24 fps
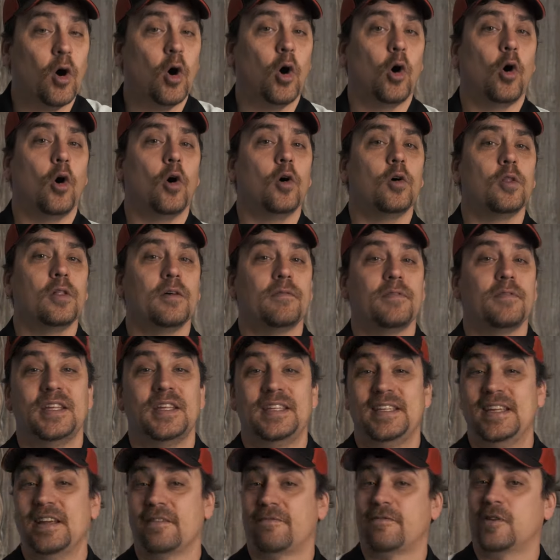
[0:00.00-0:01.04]
all
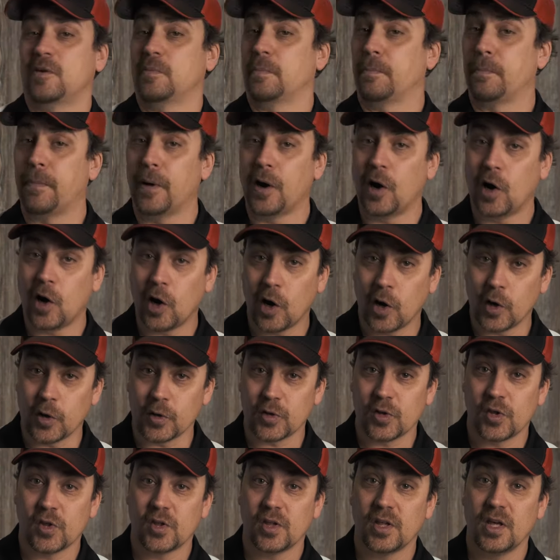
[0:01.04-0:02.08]
different
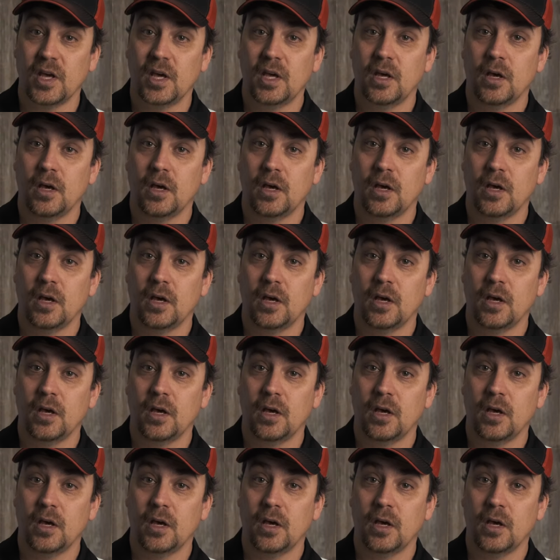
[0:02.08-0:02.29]
parts